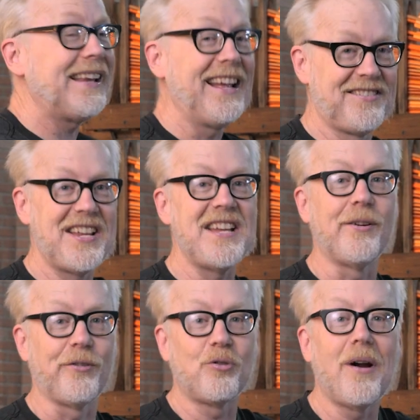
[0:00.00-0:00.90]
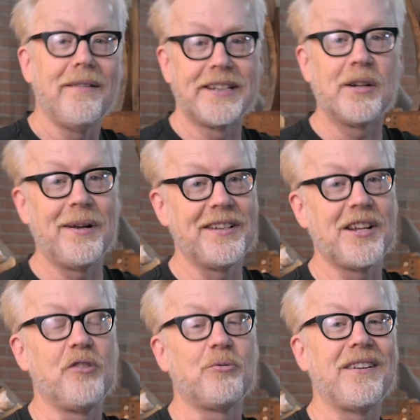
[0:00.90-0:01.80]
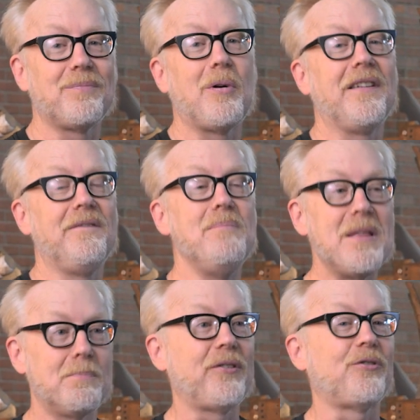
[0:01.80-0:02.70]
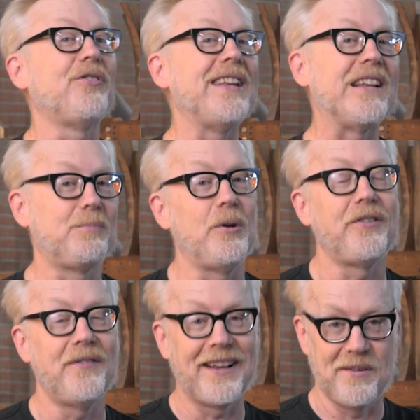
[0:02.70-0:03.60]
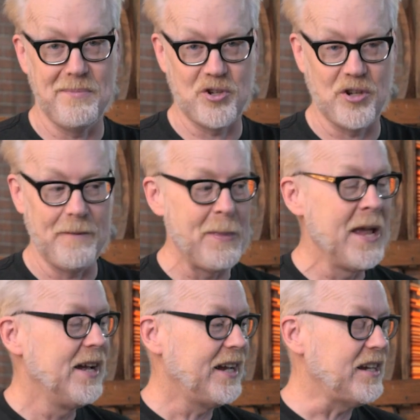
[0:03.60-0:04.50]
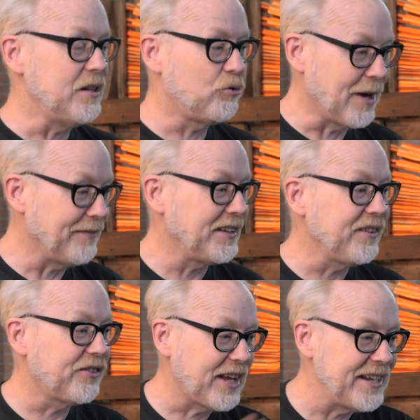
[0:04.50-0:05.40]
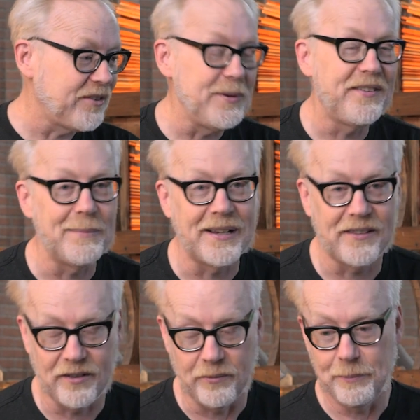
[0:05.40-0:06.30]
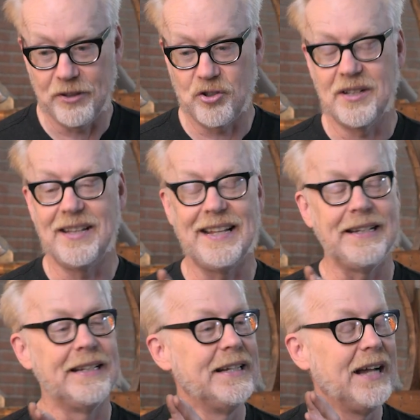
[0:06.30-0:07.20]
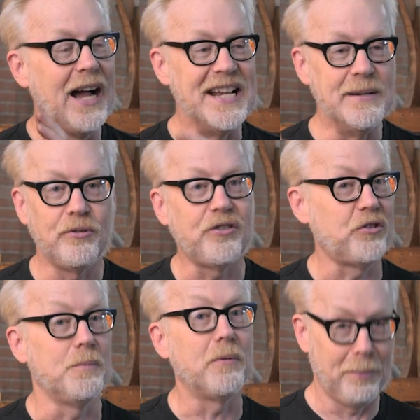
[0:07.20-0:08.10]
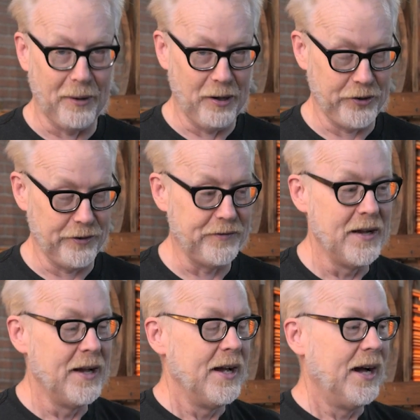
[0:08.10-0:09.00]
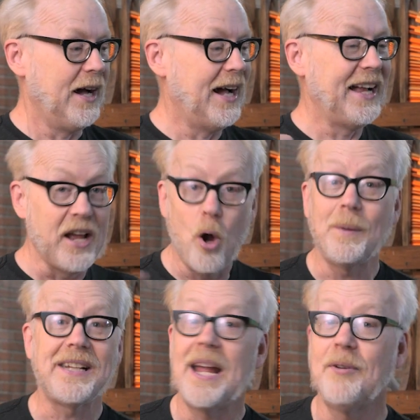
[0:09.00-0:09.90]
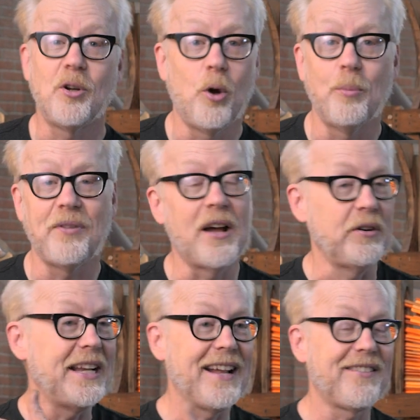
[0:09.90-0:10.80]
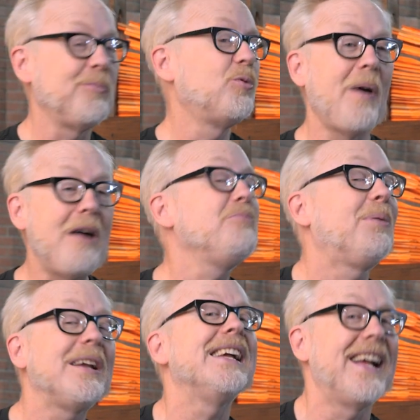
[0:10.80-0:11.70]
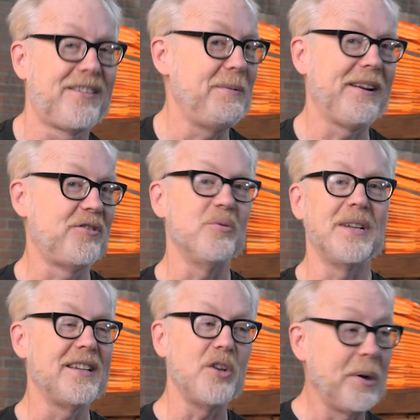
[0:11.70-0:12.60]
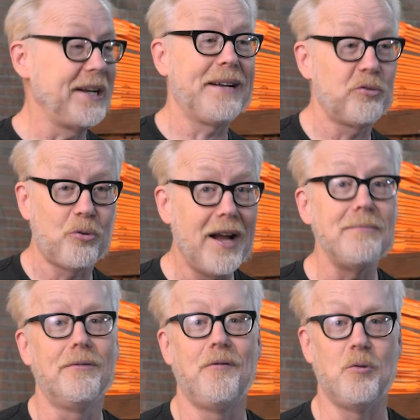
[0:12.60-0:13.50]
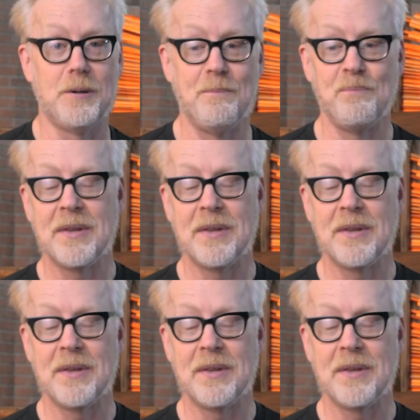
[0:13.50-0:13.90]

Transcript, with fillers: last 10 years traveling around the country as part of Mythbusters The Explosive Exhibition, a traveling science museum exhibition that I am super proud of. Uh, and I hope it came to your hometown. It had some groundbreaking aspects to it that no one had ever tried before.